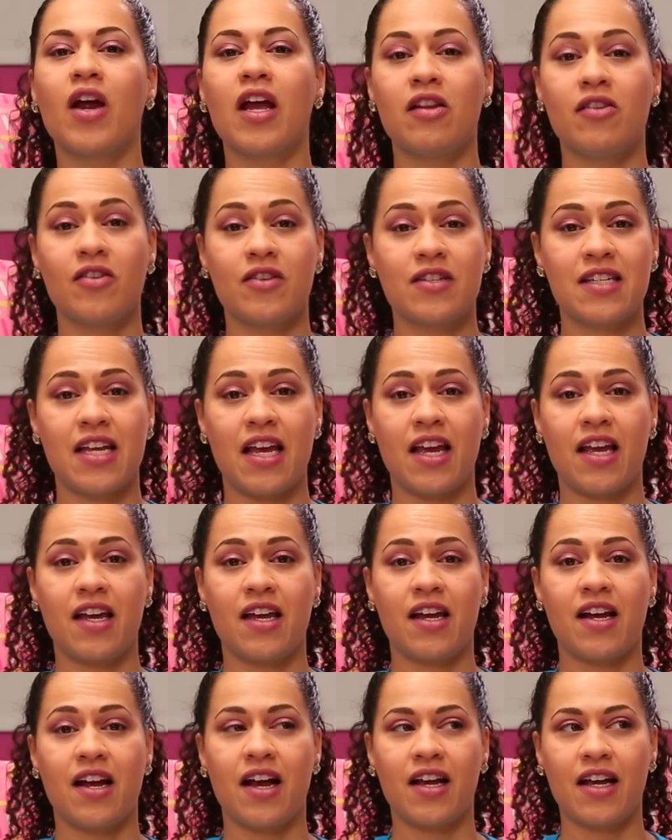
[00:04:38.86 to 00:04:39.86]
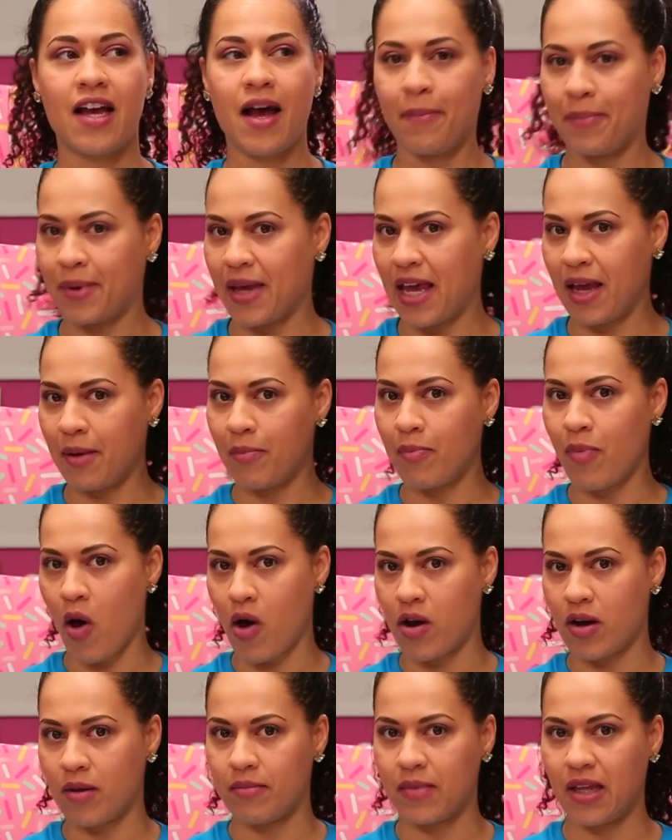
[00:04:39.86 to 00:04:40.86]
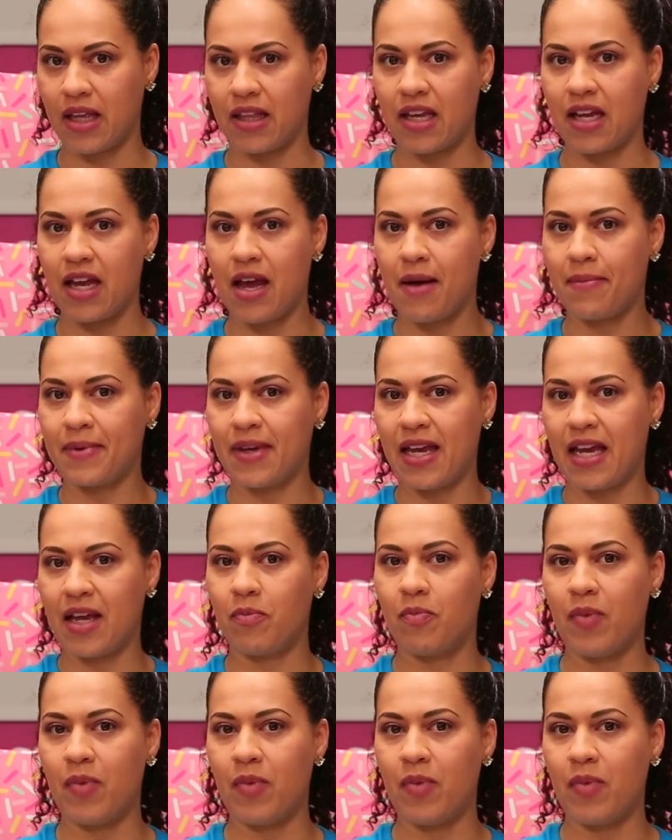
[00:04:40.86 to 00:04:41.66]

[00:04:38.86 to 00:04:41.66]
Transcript: it looks like a cupcake bottom, like the cupcake